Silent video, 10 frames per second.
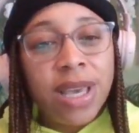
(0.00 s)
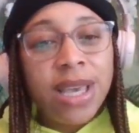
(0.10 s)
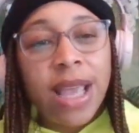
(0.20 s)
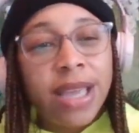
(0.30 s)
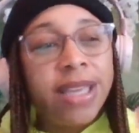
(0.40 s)

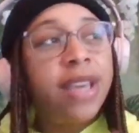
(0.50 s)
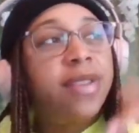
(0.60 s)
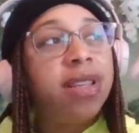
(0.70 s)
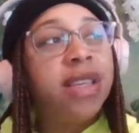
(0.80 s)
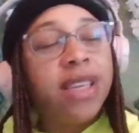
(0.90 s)
and that gift
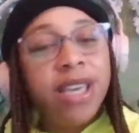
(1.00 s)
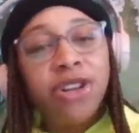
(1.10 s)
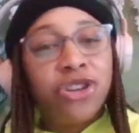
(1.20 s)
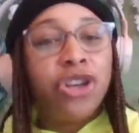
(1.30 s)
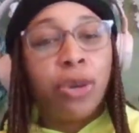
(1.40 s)
is the key
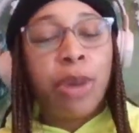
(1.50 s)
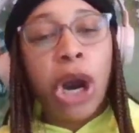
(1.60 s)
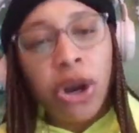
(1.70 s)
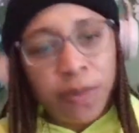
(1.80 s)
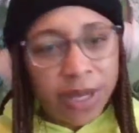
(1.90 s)
to your
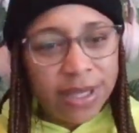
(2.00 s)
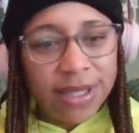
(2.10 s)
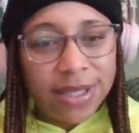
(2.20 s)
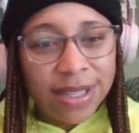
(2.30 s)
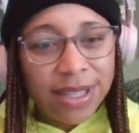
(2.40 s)

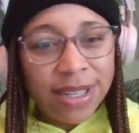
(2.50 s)
purpose.